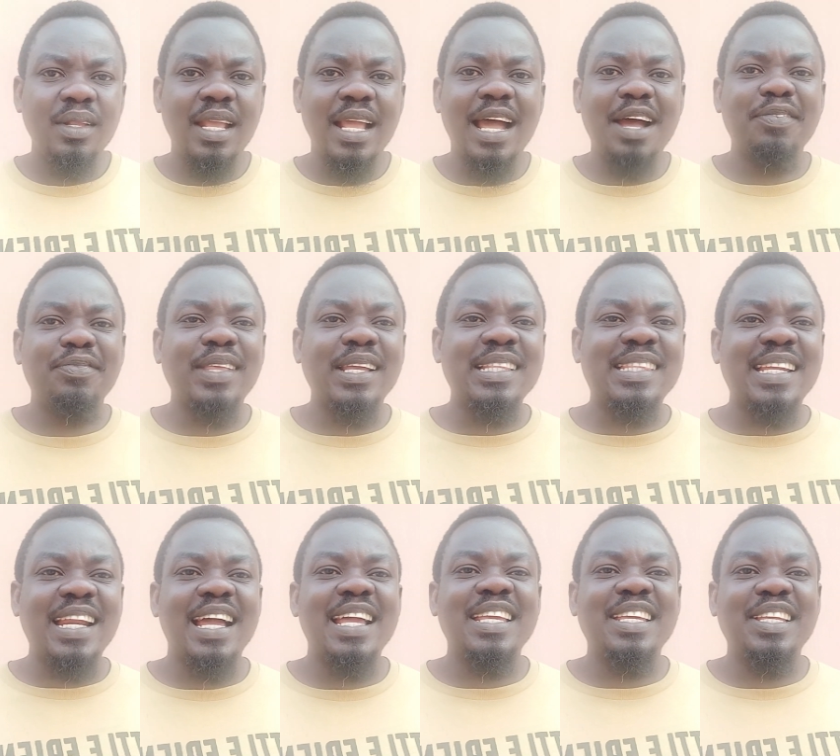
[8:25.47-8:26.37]
After
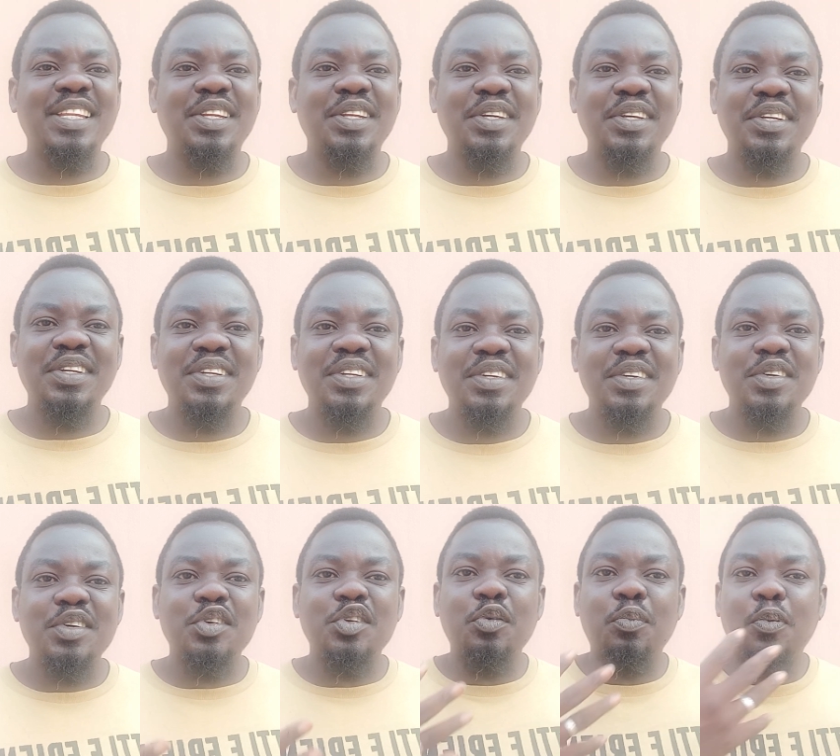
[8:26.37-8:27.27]
drying,
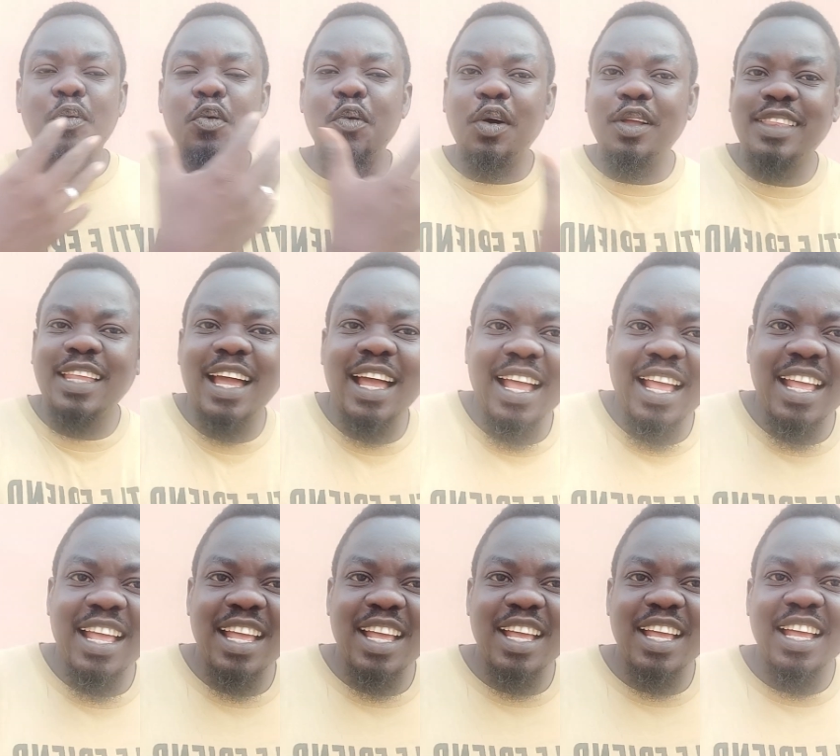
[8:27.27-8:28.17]
you put water,
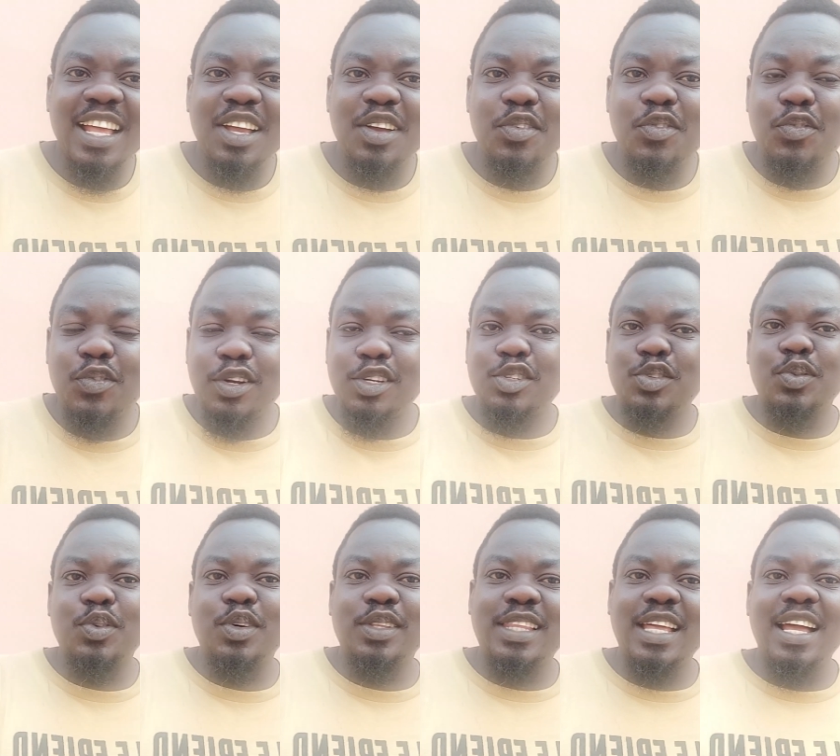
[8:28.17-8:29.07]
fresh
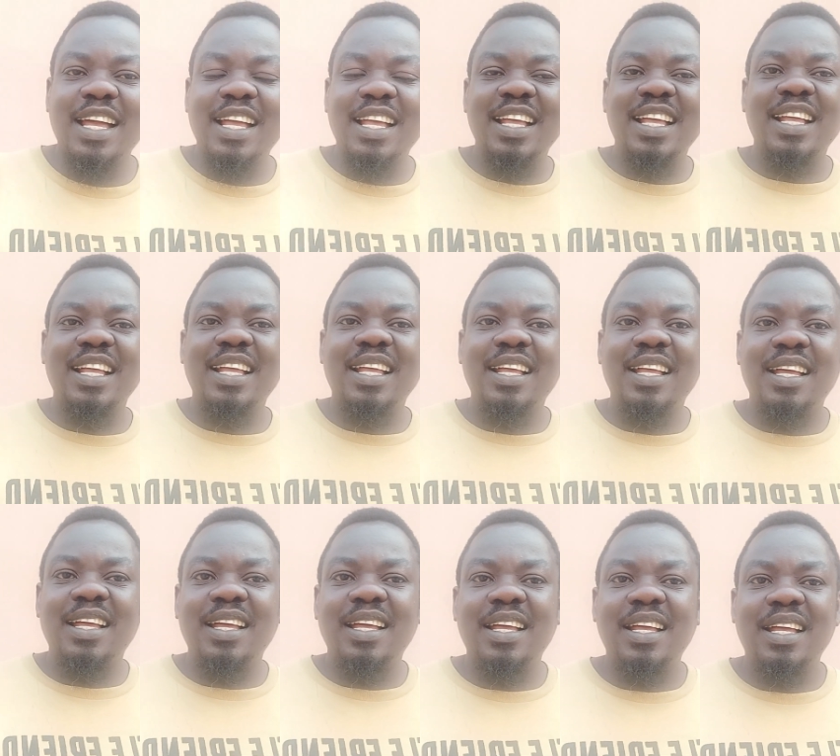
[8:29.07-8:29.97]
water,
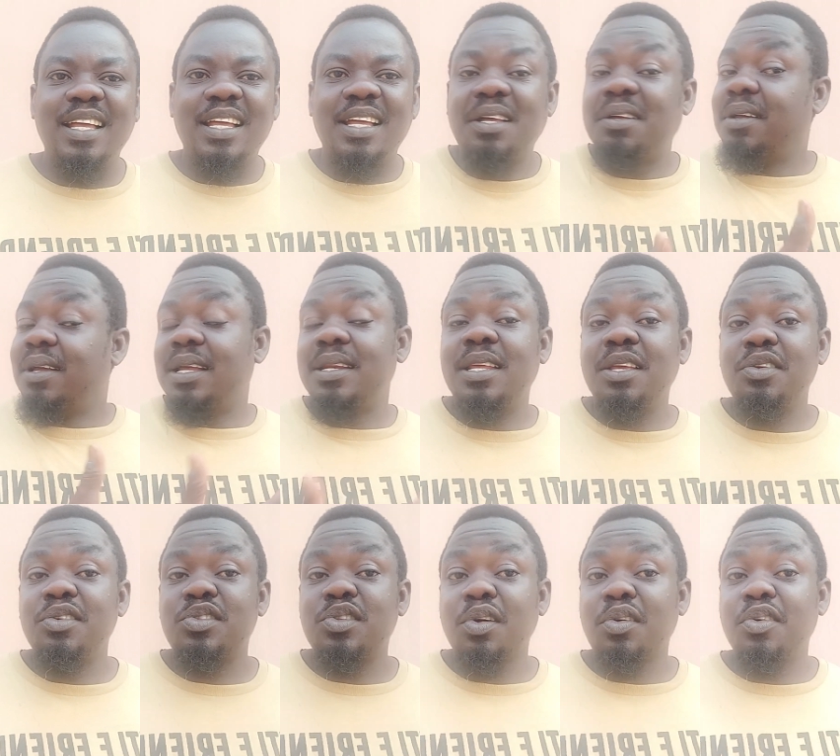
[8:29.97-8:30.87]
and then
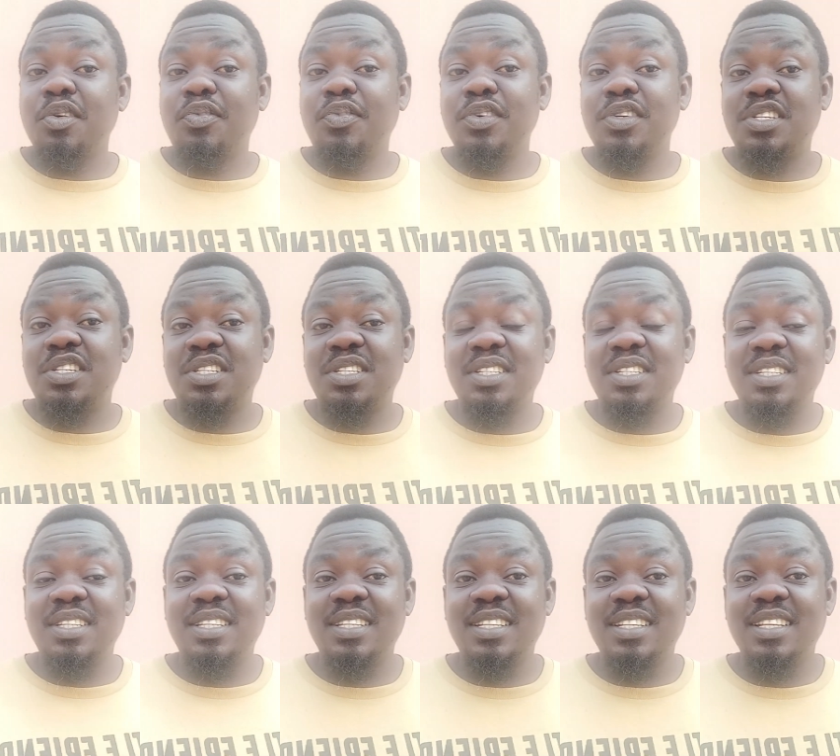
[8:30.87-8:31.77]
you stock your fish.
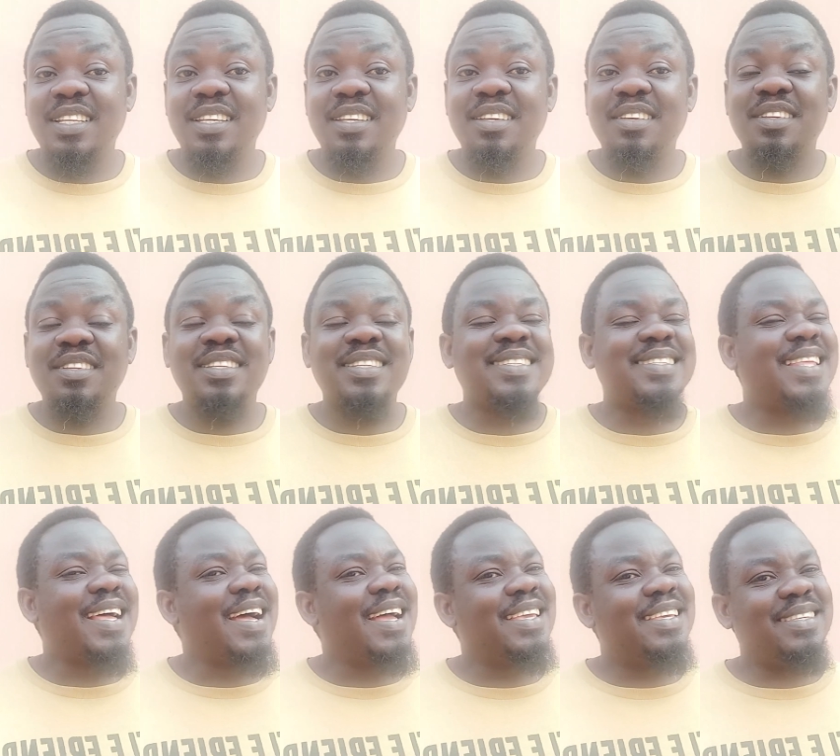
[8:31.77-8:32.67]
It's
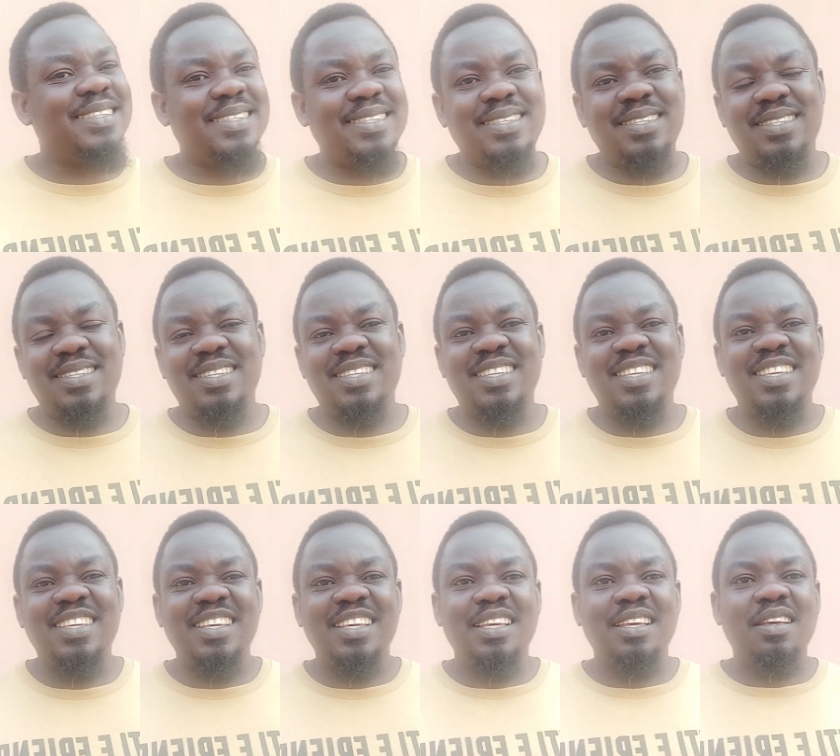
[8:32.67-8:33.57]
that easy.
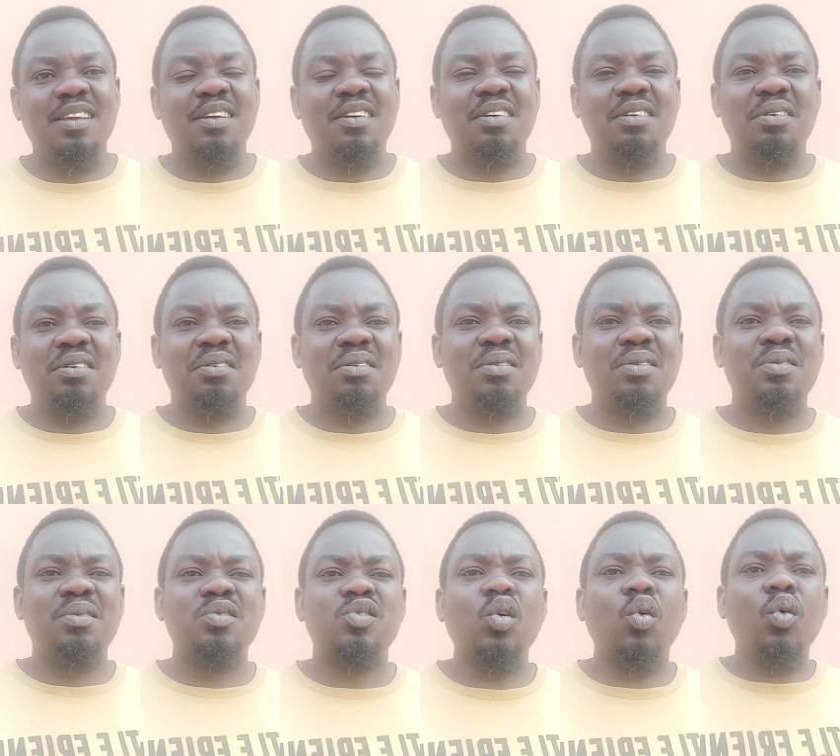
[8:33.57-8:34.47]

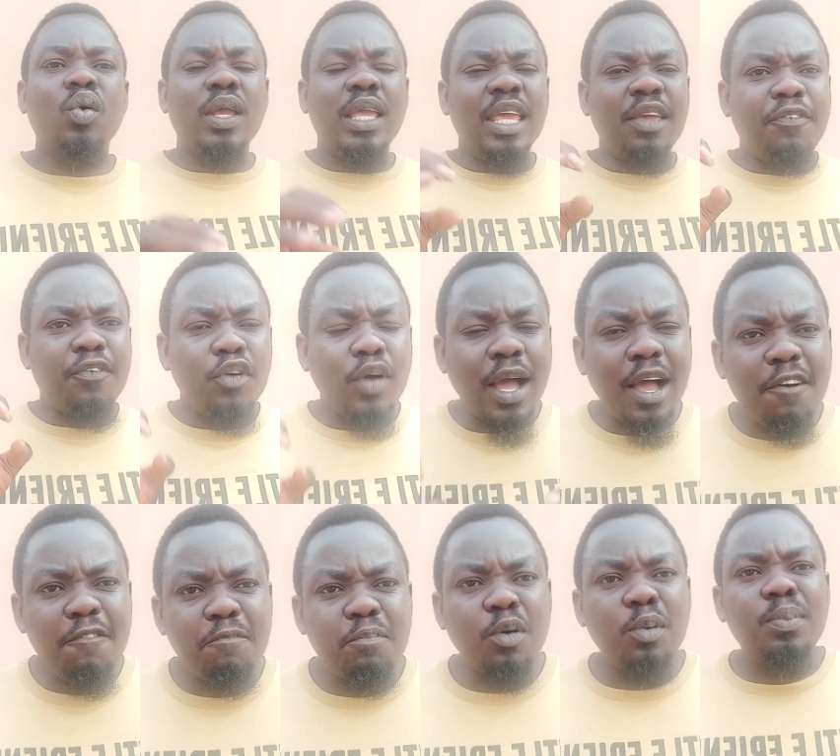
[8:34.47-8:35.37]
So if you
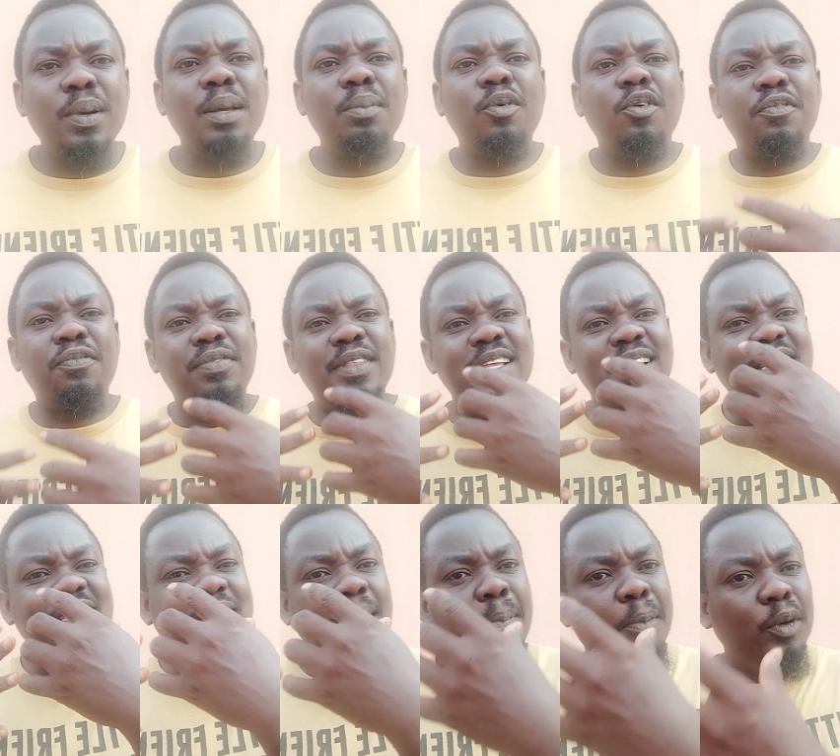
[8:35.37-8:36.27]
have problem of that
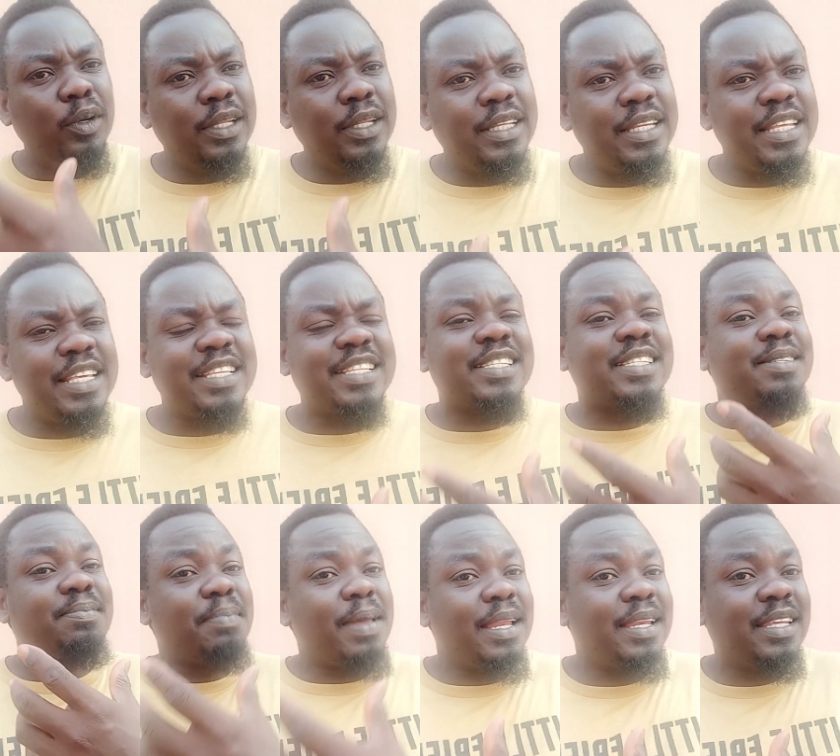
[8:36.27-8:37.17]
the tarpaulin is
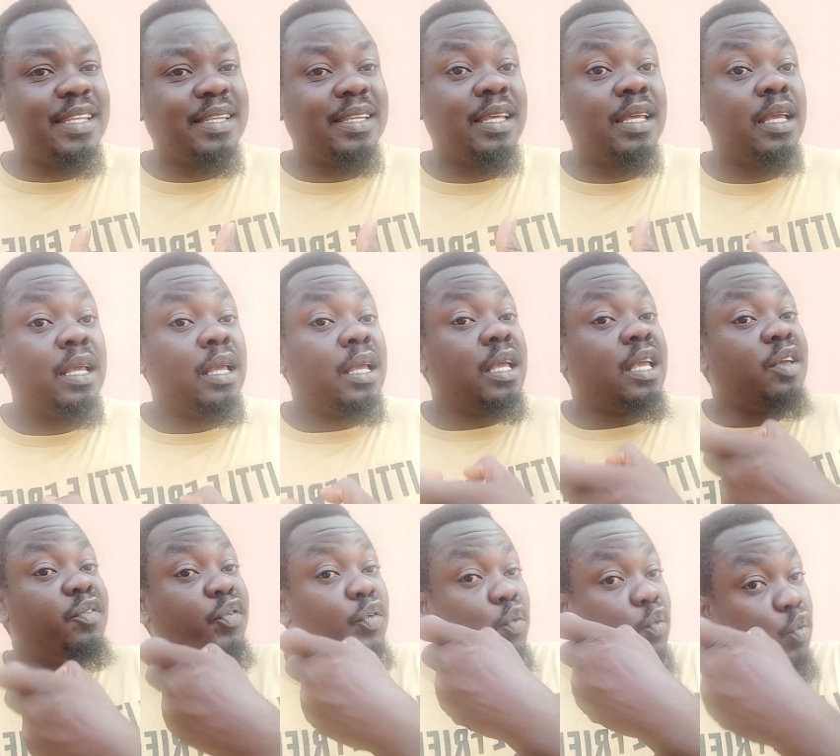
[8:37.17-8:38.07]
smelling,
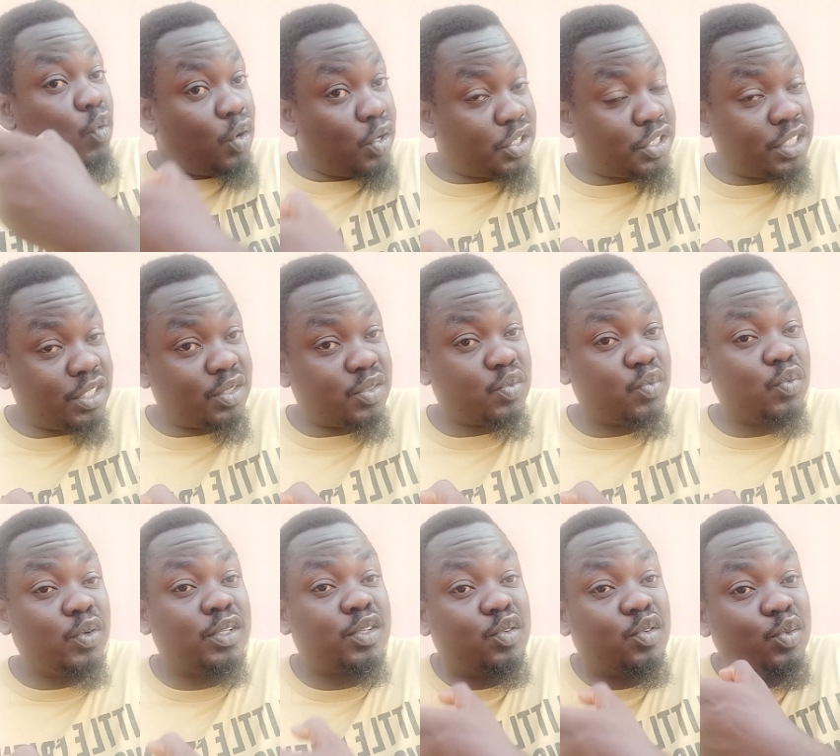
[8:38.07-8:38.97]
if you wash it
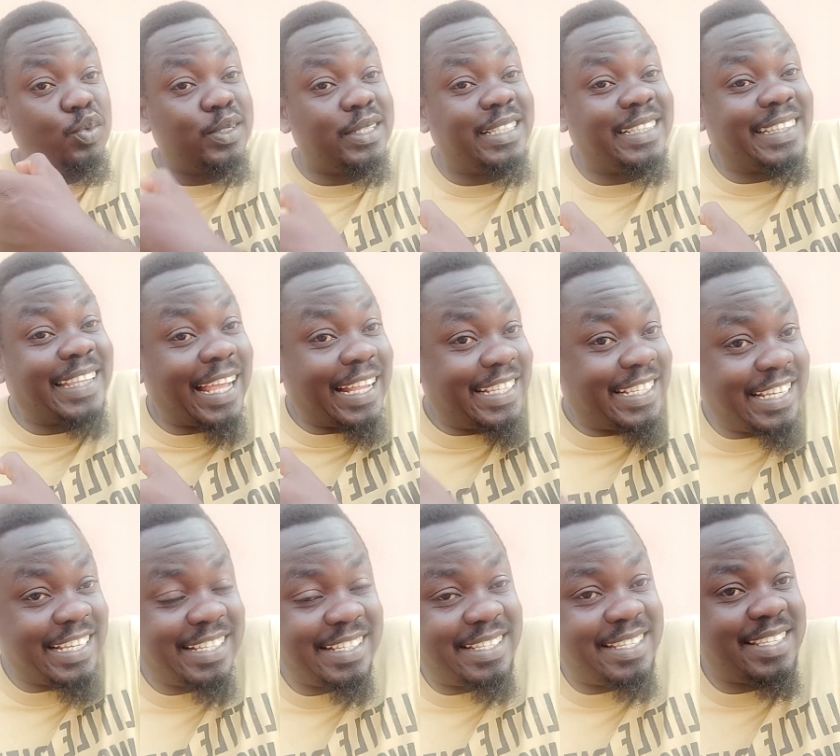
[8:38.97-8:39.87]
with good
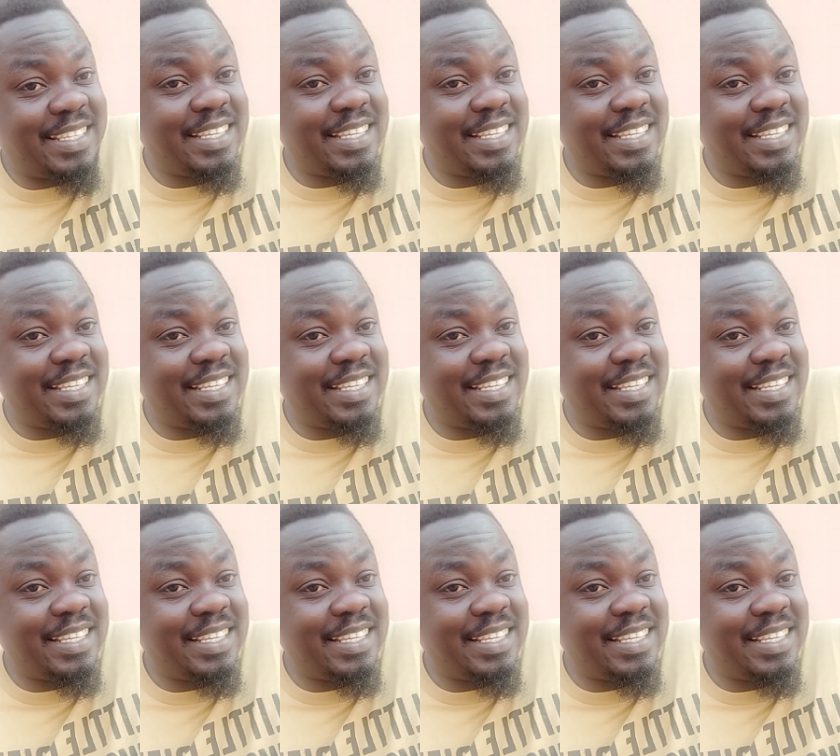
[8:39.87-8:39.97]
detergent